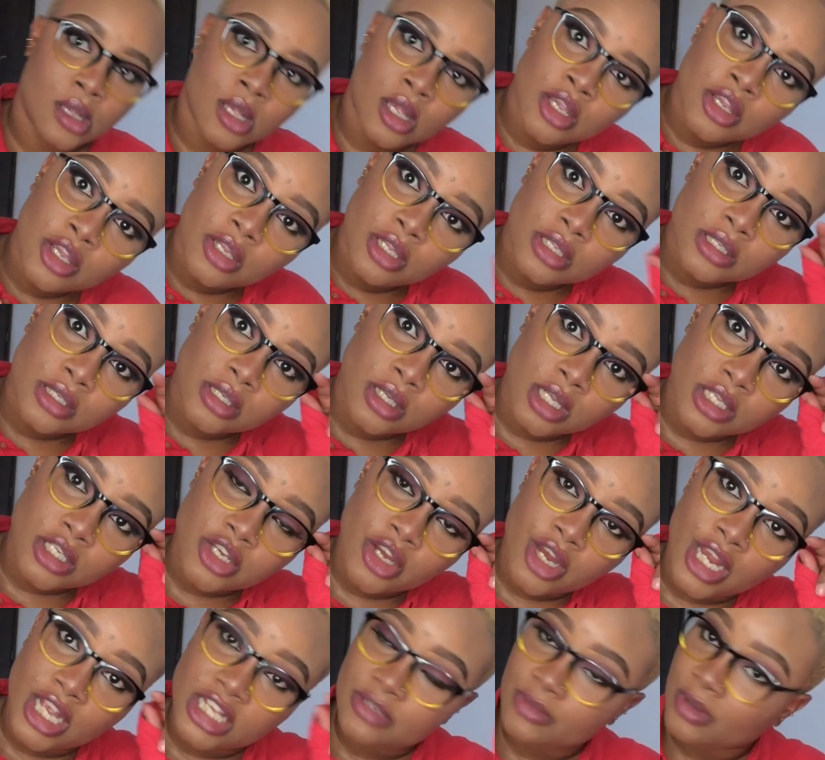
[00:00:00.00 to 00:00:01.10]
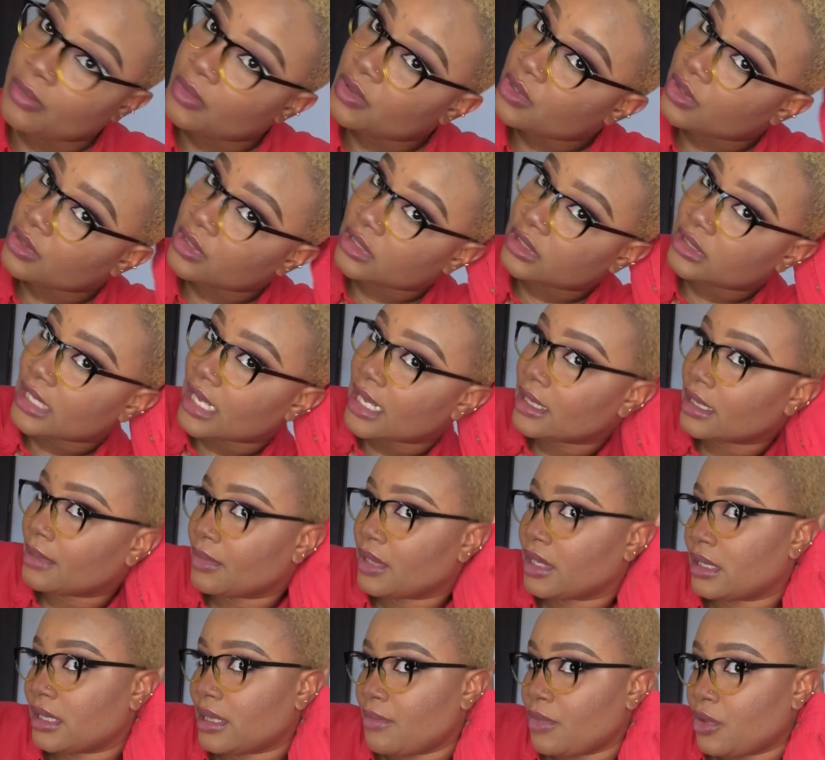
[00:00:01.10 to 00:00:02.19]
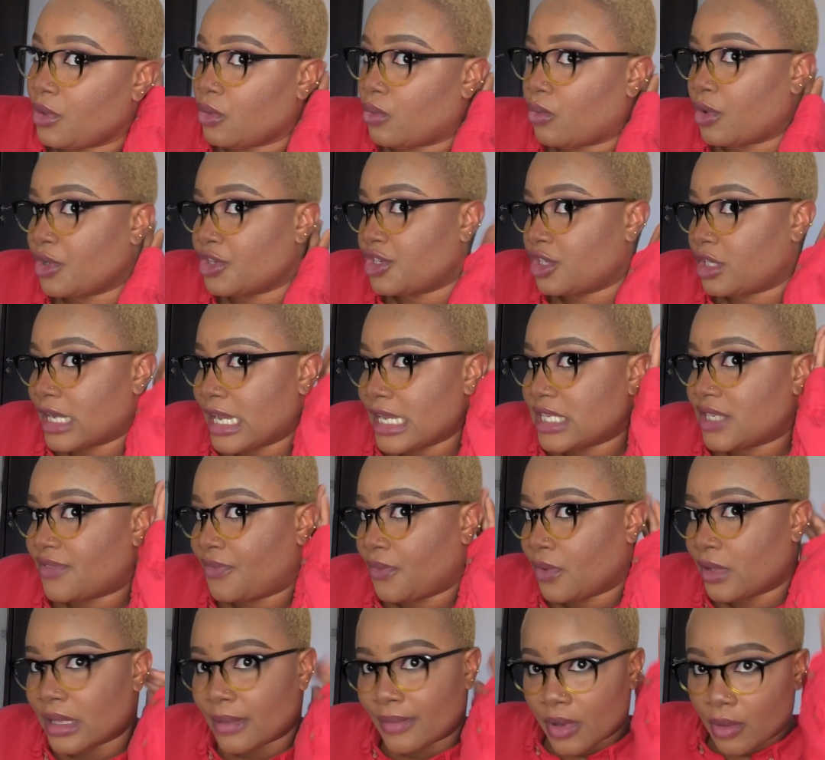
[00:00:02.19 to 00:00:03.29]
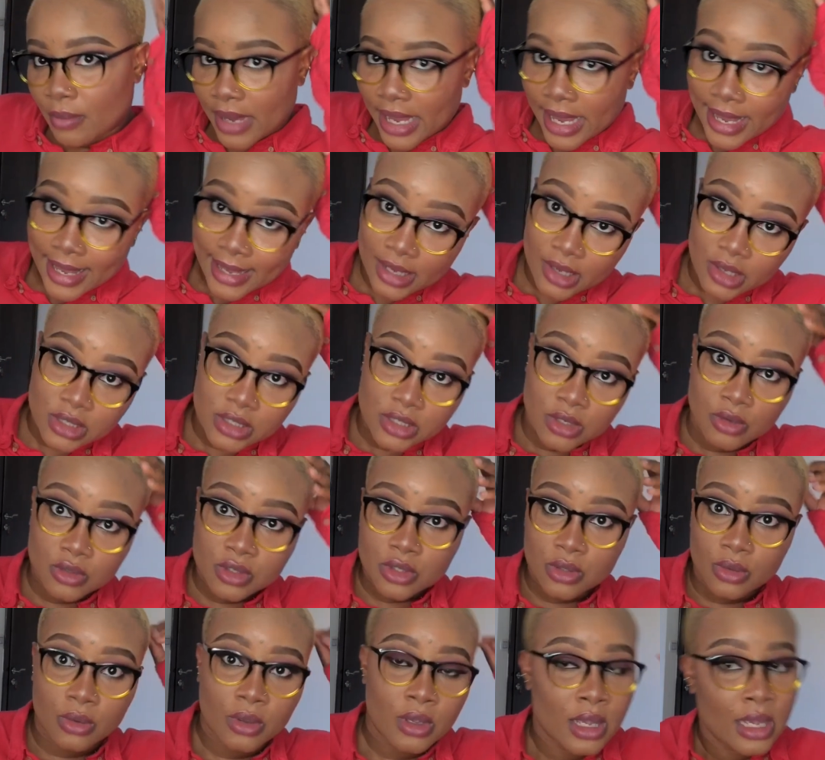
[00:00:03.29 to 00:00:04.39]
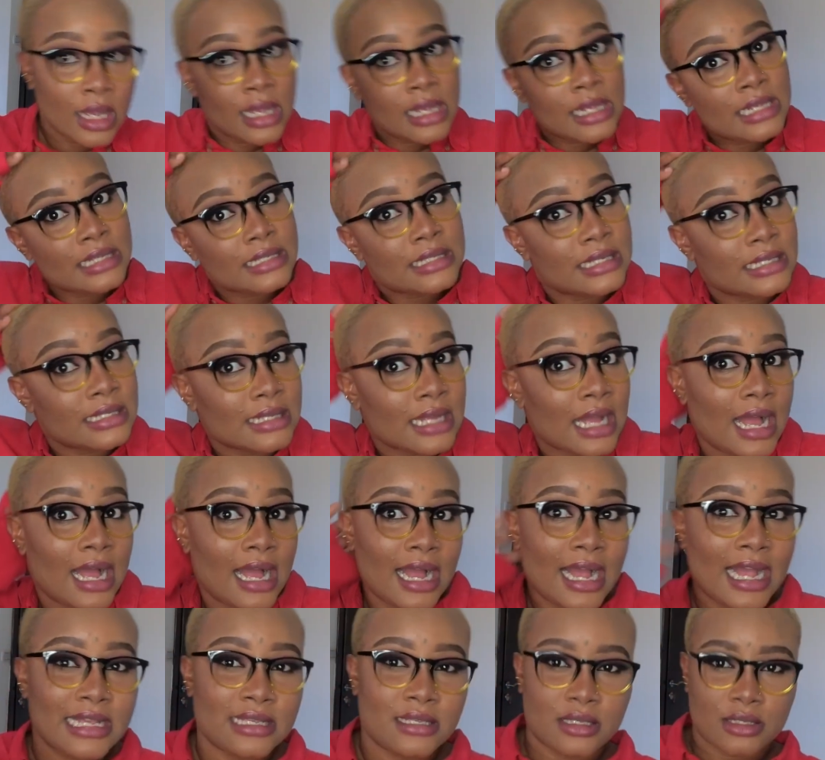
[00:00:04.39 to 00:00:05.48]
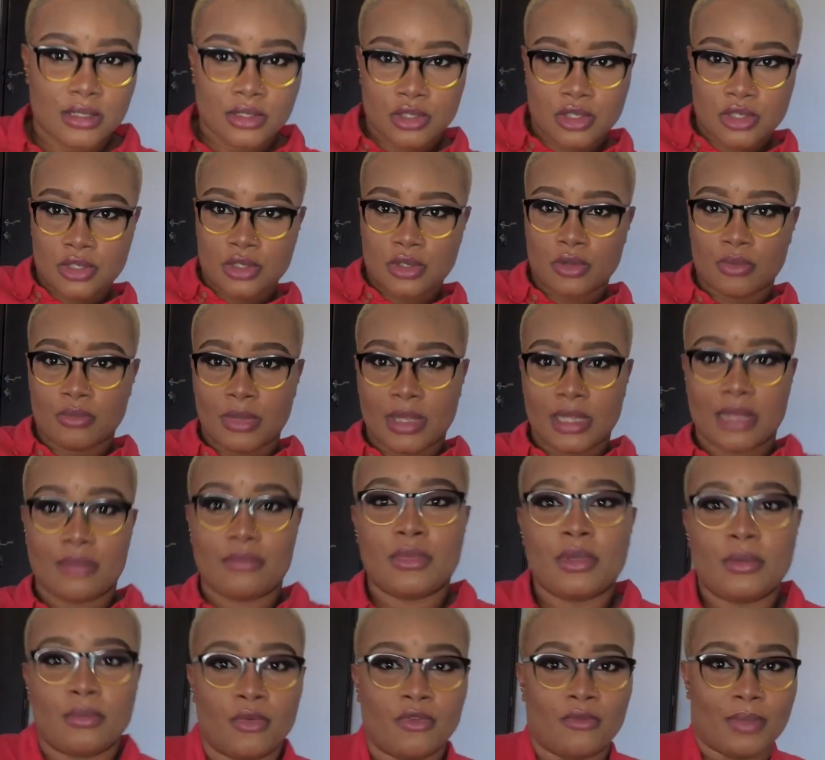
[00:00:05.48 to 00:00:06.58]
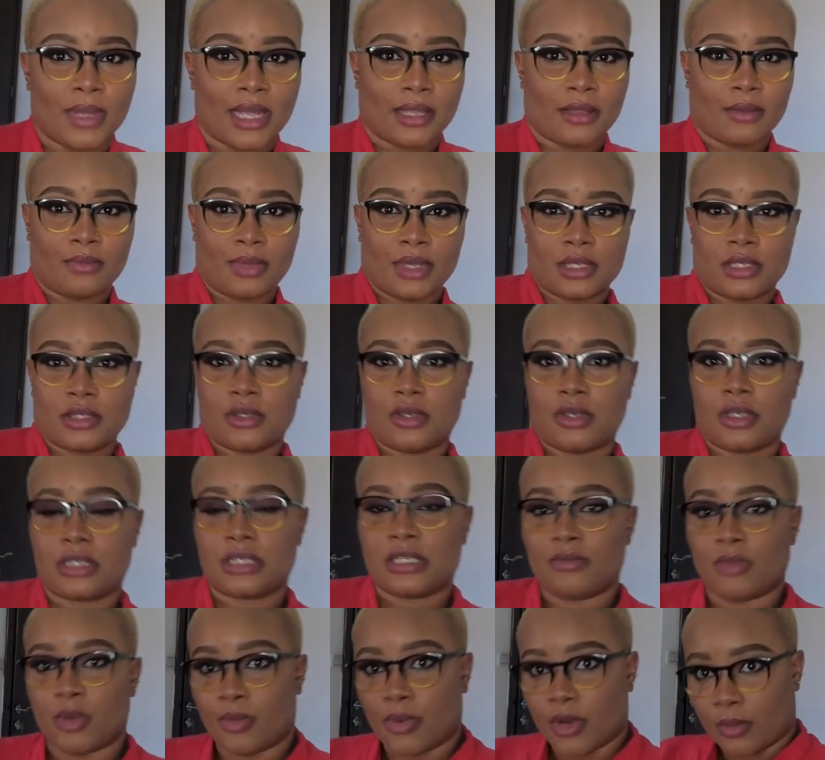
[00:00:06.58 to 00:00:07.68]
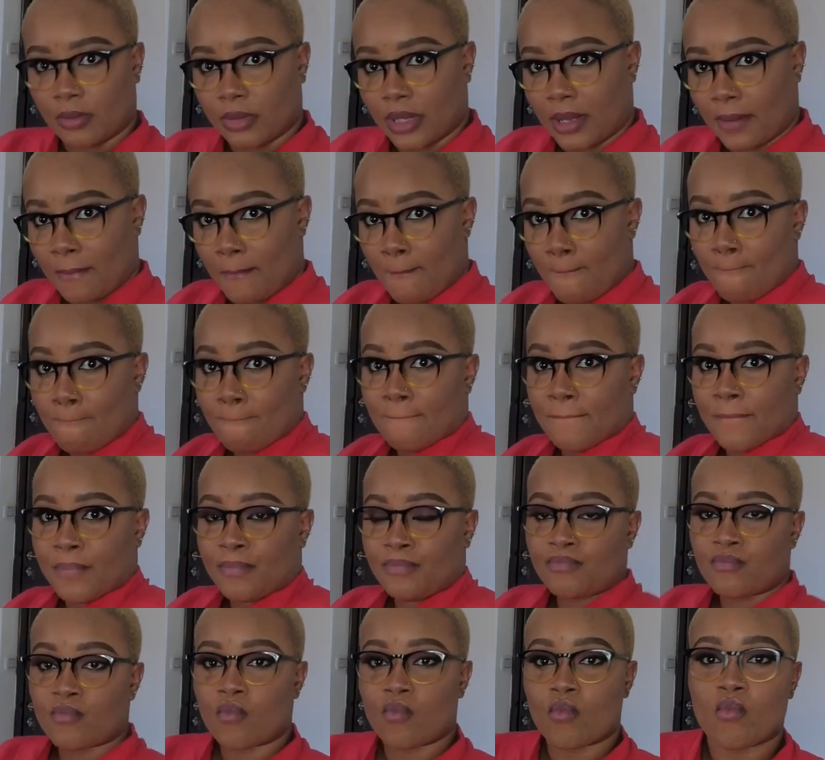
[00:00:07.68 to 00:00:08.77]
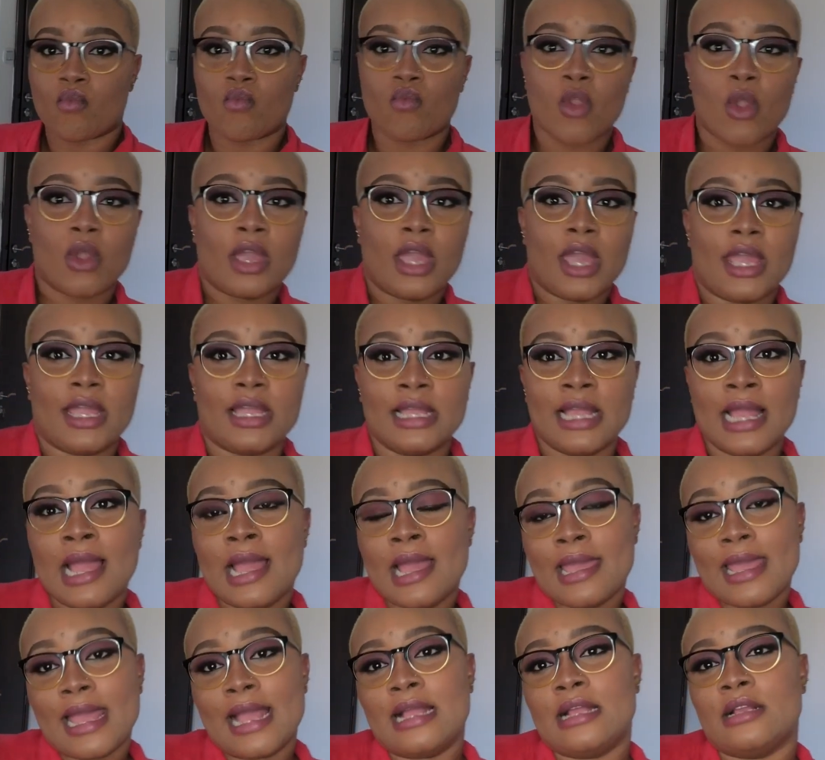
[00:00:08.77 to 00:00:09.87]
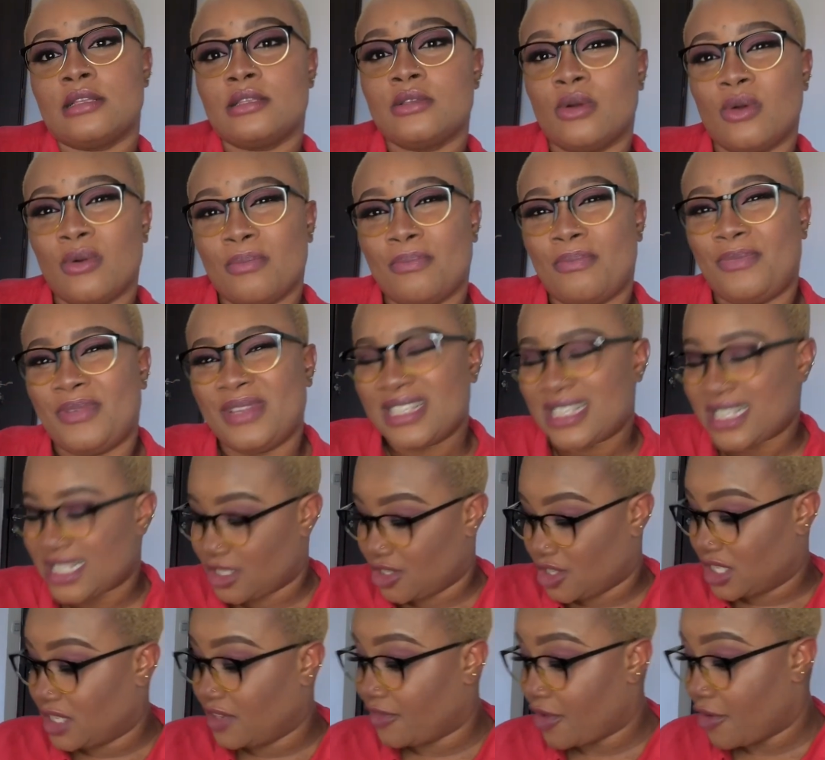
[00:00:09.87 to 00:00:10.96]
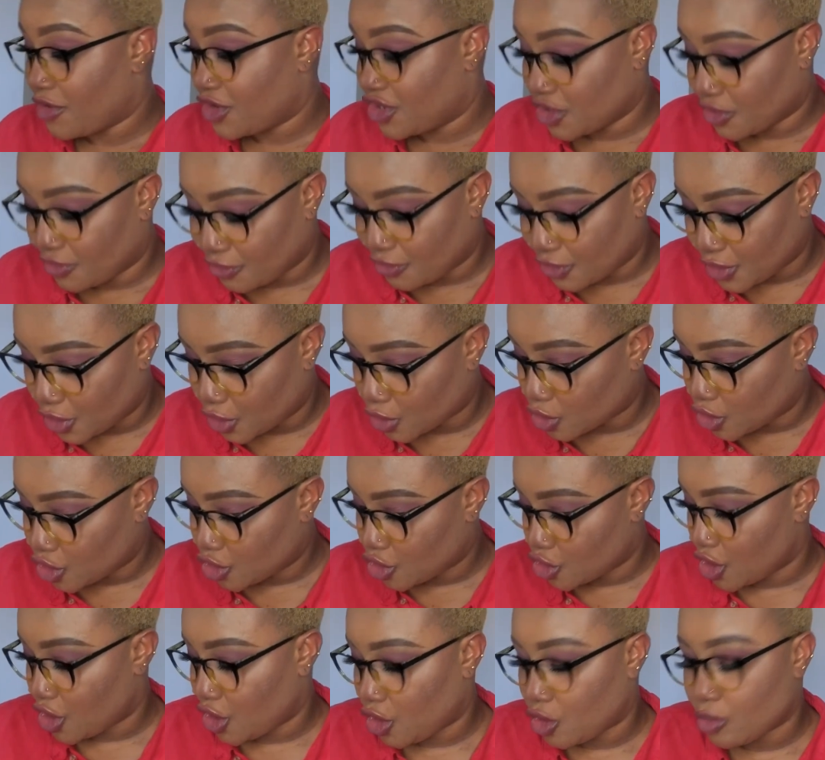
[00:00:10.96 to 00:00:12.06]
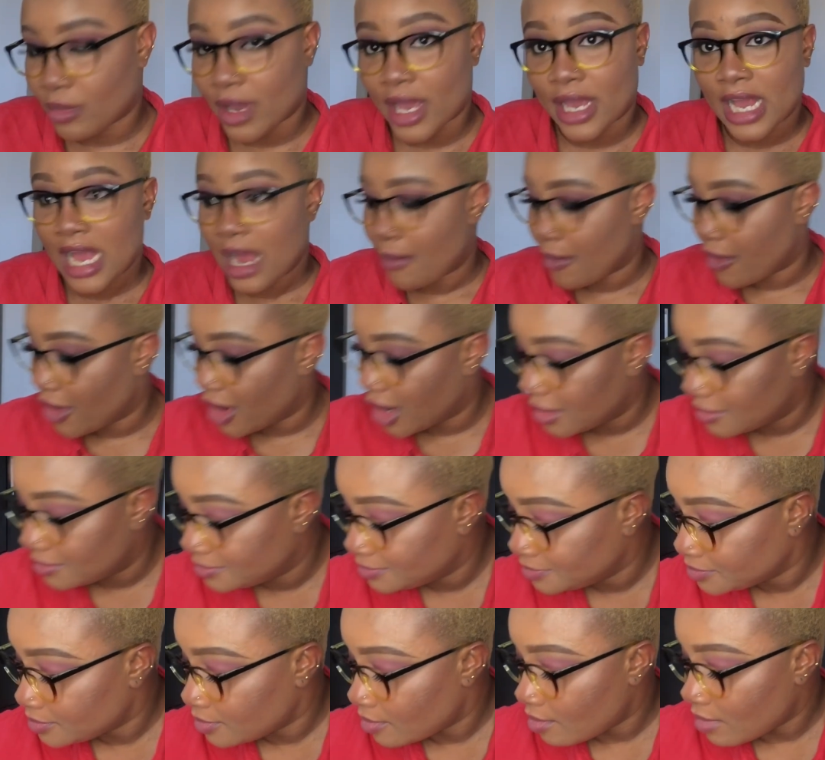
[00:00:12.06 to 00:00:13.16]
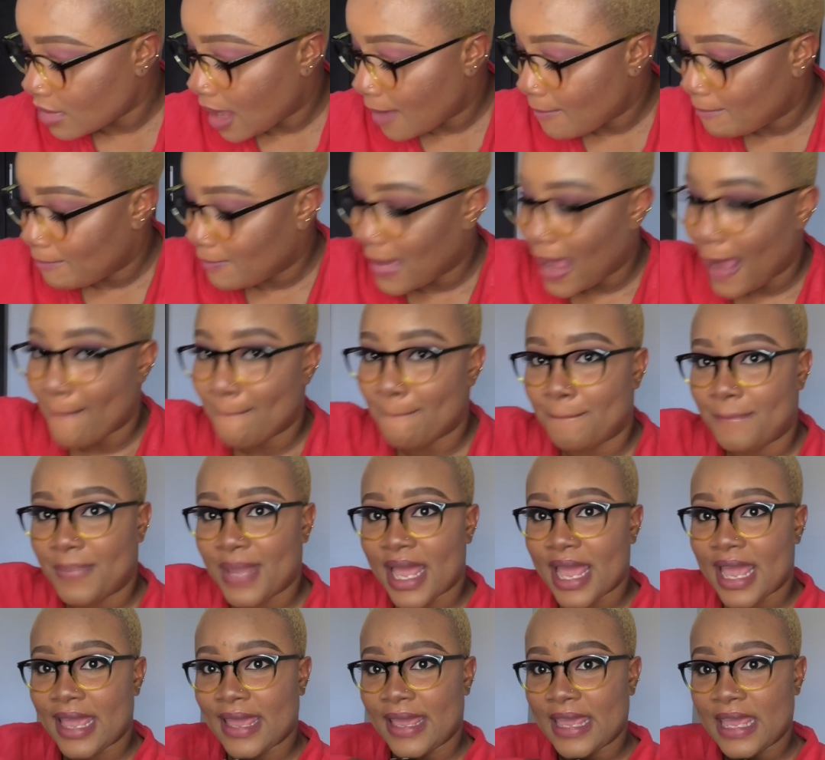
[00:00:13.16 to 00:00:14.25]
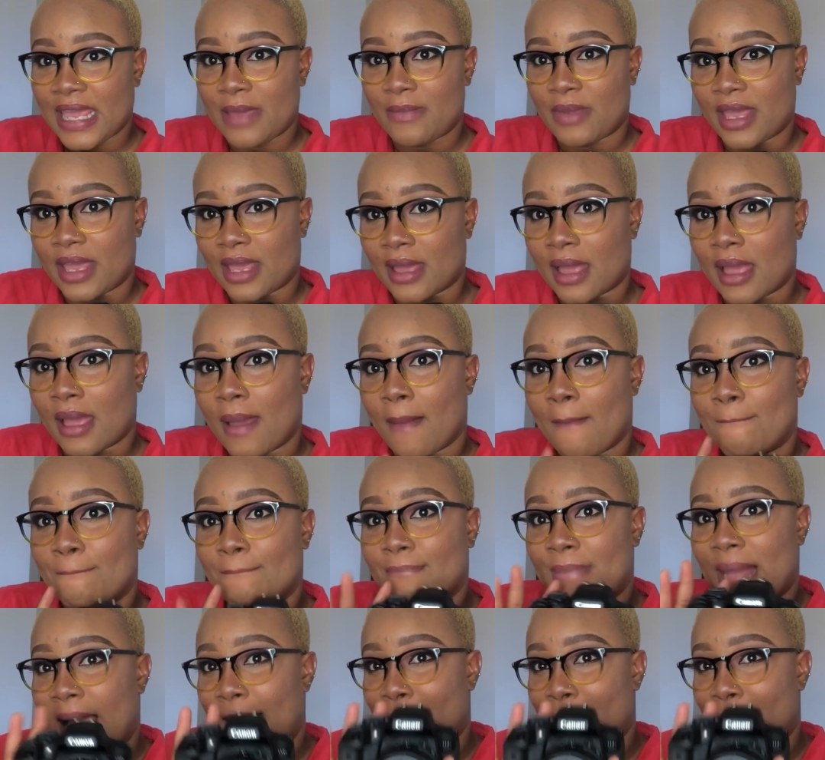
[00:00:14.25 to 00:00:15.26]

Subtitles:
you need to cut your hair to be able to understand. Let me know what you guys feel about my haircut also. Is it nice? Does this suit me? Let me move back a bit so you see me properly. Okay, yeah, so this is just a very short video showing you my camera, my baby, my